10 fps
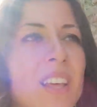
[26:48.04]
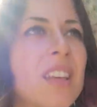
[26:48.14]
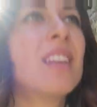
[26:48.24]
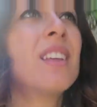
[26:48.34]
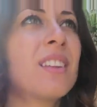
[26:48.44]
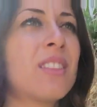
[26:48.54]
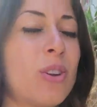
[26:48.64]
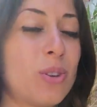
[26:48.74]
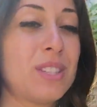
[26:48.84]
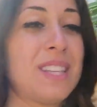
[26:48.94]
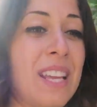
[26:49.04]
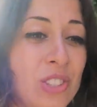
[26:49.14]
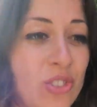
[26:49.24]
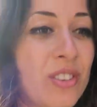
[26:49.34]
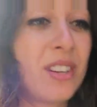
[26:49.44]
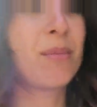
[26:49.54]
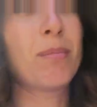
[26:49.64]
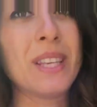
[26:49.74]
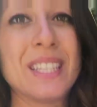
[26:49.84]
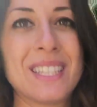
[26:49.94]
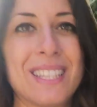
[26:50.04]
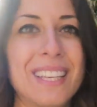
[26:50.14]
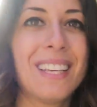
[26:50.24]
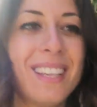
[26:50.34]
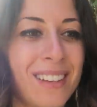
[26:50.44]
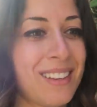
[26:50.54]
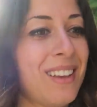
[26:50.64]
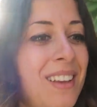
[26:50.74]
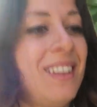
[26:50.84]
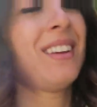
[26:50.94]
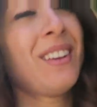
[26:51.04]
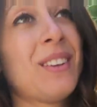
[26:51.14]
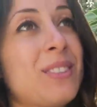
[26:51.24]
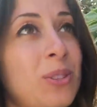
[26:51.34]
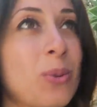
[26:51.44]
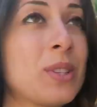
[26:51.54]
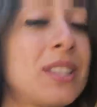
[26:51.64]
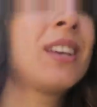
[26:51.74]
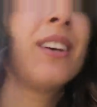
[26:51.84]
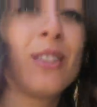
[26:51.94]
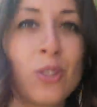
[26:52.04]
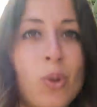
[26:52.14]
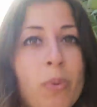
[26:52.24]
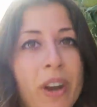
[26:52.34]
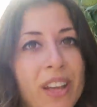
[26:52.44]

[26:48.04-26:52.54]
BC? 3rd century BC. So it's super